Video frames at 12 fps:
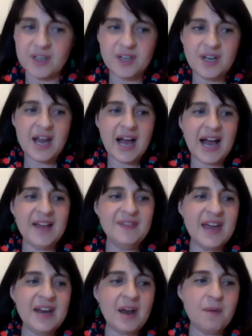And
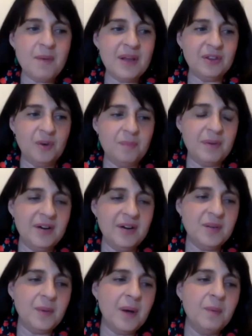then I went through a period
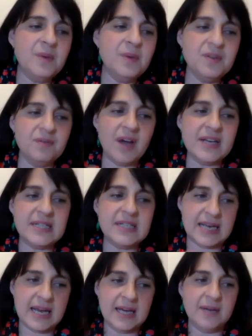where I wasn't
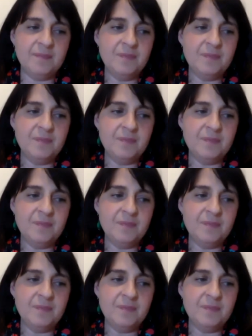writing.